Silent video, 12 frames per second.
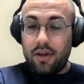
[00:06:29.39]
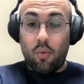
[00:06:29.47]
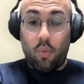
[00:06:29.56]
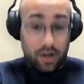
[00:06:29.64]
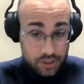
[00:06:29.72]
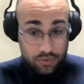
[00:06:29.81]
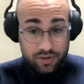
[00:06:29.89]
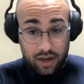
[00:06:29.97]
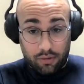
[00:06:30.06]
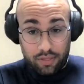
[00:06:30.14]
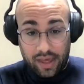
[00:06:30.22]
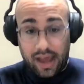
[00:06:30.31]
What is your
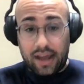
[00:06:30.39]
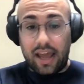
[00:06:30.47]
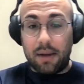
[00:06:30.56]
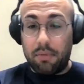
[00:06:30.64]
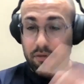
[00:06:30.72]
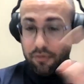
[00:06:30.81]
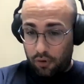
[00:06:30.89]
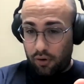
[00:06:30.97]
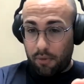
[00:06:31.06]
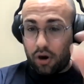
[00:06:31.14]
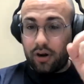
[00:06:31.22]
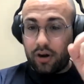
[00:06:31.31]
take on that? And before
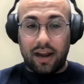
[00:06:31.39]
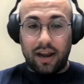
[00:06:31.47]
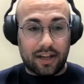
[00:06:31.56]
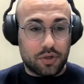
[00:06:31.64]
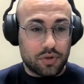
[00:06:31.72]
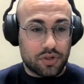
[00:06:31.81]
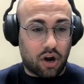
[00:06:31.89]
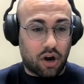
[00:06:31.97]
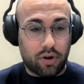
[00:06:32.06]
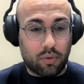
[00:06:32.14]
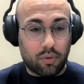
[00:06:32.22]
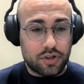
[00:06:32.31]
Mark, I'll let you
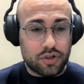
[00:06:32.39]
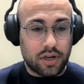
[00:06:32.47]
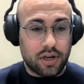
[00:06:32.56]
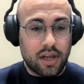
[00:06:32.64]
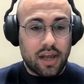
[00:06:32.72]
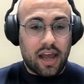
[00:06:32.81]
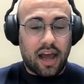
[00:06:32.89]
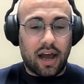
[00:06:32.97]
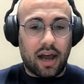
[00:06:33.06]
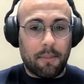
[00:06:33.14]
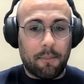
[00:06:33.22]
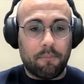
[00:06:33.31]
start with the question.
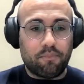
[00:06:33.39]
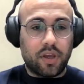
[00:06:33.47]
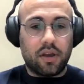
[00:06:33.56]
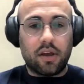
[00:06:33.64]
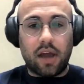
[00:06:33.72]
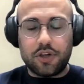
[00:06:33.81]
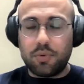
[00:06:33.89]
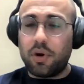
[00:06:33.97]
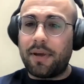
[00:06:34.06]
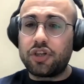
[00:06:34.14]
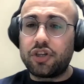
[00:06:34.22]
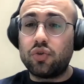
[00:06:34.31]
I do want
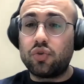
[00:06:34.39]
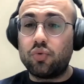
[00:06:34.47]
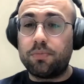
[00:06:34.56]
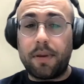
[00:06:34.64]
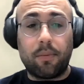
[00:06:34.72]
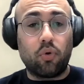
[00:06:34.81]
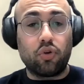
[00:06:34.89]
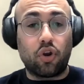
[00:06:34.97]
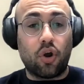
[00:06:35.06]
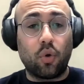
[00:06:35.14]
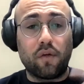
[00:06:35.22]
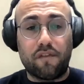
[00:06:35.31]
to mention to people who
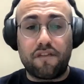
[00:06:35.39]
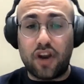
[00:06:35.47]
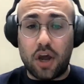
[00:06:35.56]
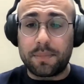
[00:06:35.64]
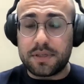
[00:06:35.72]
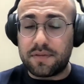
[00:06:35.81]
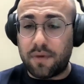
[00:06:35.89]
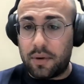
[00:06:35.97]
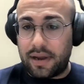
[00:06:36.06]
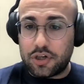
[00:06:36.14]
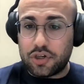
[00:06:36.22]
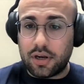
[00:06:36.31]
don't know, the FinOps
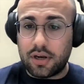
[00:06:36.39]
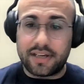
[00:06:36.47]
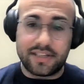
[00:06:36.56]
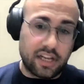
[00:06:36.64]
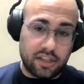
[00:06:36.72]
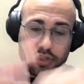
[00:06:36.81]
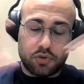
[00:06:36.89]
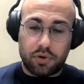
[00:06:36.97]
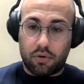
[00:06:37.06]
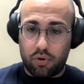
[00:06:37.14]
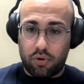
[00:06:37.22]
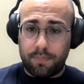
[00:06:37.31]
Foundation is an industry
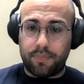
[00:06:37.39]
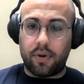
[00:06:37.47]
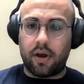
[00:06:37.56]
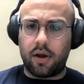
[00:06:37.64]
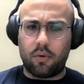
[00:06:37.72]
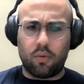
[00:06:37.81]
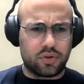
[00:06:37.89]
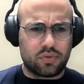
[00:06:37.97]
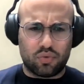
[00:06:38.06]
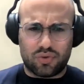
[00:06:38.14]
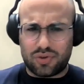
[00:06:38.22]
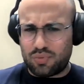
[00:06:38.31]
group which
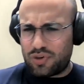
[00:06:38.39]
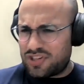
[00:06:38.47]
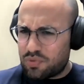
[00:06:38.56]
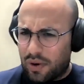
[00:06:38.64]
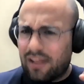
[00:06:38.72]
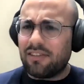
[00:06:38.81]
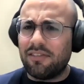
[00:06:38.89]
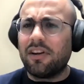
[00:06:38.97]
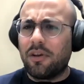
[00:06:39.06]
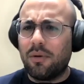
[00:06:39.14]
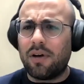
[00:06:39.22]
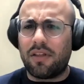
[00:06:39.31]
is relatively
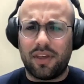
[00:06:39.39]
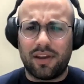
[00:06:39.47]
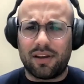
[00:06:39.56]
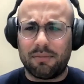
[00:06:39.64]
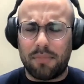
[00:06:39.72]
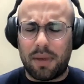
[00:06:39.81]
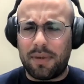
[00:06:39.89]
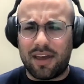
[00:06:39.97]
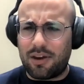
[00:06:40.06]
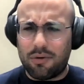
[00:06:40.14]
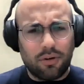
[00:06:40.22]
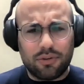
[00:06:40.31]
new, I think maybe a
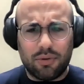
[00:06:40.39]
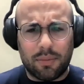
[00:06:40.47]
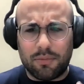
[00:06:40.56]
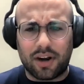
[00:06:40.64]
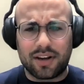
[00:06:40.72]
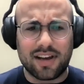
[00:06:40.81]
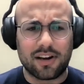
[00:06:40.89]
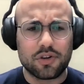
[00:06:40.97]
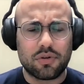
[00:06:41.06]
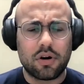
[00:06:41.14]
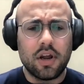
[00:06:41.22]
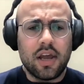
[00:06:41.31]
year or two, I'm not exactly
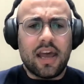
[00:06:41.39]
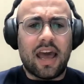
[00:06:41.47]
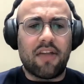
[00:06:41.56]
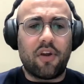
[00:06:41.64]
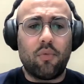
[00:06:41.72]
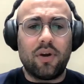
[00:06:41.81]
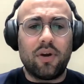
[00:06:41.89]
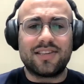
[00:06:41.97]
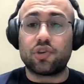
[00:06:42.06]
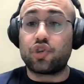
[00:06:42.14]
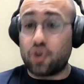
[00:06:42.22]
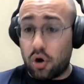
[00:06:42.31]
sure. And they
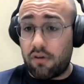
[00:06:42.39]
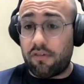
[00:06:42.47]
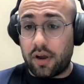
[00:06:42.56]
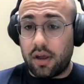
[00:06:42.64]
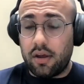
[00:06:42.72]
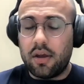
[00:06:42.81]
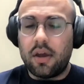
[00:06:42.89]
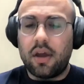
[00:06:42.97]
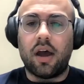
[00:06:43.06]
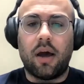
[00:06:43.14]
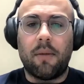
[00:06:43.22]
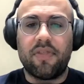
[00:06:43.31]
released a survey
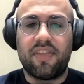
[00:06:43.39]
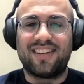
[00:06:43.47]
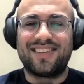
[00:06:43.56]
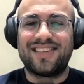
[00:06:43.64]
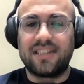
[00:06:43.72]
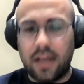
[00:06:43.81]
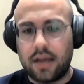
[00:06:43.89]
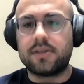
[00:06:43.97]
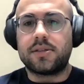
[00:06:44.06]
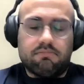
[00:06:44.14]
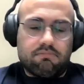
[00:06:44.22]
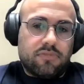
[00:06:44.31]
that
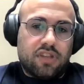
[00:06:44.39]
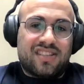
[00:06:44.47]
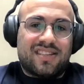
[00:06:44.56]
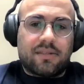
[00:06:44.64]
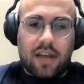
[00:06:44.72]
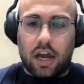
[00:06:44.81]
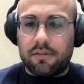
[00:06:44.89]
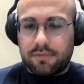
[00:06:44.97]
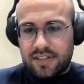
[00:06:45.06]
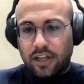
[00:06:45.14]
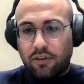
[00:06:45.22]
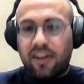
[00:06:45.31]
states kind of
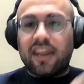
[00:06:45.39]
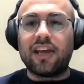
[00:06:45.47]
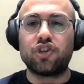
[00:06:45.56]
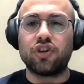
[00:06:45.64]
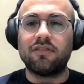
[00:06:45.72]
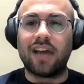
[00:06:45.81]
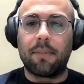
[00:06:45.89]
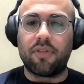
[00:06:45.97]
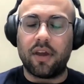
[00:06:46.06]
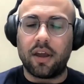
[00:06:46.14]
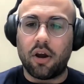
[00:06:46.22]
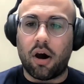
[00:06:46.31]
state of the nation type
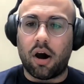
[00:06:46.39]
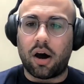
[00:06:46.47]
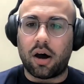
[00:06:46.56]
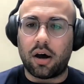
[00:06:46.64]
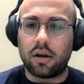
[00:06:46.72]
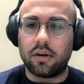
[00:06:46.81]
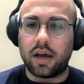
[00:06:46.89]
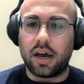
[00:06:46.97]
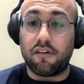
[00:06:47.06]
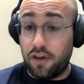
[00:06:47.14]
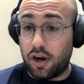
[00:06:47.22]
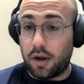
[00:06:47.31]
thing on
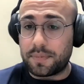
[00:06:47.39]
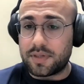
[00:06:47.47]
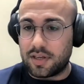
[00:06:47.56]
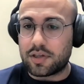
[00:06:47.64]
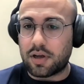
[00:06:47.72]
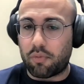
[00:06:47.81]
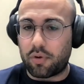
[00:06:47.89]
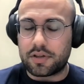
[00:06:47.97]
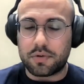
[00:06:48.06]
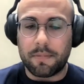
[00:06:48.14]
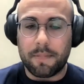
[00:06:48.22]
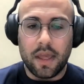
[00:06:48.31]
FinOps in the software
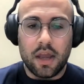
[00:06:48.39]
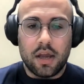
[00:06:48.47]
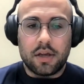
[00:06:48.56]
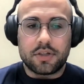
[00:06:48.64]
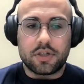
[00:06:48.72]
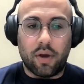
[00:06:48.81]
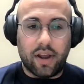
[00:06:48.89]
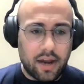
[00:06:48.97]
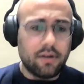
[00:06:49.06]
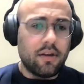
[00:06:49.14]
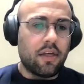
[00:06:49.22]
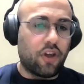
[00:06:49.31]
industry. So
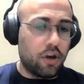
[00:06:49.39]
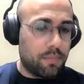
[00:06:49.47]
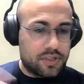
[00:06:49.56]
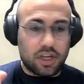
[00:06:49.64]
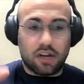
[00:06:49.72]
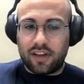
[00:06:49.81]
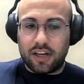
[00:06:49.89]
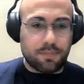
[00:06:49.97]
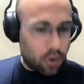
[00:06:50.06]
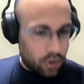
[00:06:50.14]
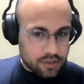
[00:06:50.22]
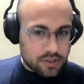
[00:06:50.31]
again, 30% of the
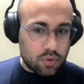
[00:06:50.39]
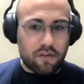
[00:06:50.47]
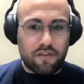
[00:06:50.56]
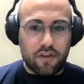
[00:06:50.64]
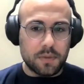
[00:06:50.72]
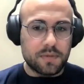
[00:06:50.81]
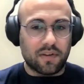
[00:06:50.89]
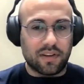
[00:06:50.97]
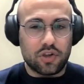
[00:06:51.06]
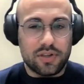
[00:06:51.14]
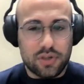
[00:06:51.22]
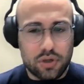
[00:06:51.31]
respondents to the FinOps
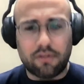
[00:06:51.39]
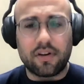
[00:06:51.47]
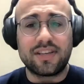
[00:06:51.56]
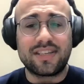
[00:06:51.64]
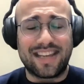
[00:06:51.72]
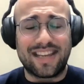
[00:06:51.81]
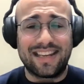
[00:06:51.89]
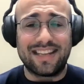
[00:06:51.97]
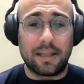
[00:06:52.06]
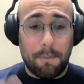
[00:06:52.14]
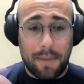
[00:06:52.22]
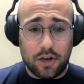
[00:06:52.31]
Foundation survey stated
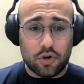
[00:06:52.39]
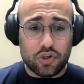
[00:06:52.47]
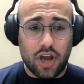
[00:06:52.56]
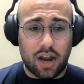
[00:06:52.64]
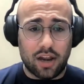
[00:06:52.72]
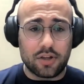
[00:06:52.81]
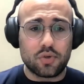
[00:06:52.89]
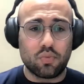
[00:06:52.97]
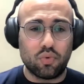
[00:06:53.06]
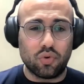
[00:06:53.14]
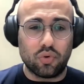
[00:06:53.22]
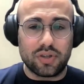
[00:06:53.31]
that the major challenge
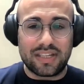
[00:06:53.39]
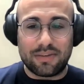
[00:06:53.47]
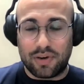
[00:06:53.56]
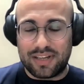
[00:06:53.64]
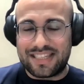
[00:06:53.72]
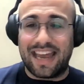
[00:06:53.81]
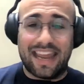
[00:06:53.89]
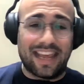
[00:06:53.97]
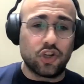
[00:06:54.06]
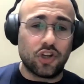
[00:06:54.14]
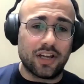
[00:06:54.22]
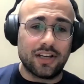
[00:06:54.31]
was getting
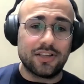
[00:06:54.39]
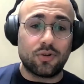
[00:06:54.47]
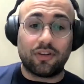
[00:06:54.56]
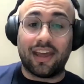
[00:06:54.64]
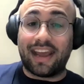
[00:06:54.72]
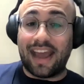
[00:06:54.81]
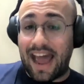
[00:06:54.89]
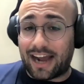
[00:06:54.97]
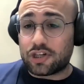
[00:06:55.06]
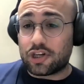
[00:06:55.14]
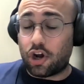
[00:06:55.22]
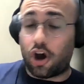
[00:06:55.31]
engineers to take
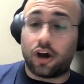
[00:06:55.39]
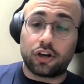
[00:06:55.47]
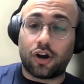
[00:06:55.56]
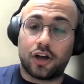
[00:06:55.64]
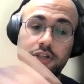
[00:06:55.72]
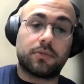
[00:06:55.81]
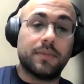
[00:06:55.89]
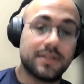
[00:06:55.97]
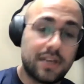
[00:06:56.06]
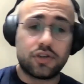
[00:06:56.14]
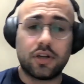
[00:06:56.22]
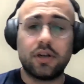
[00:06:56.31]
action on cost
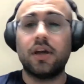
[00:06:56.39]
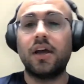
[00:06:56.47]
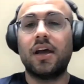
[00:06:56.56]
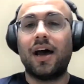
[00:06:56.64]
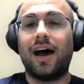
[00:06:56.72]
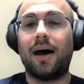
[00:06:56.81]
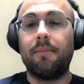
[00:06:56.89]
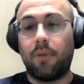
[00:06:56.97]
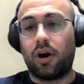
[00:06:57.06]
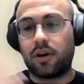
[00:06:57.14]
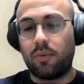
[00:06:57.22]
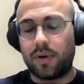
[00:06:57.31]
optimization.
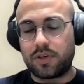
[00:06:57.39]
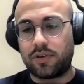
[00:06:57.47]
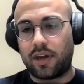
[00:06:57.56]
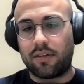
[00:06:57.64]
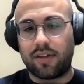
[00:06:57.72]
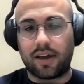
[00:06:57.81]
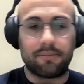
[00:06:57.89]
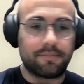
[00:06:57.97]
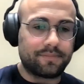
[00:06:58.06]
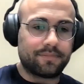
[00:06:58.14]
Mark, what's your take on that?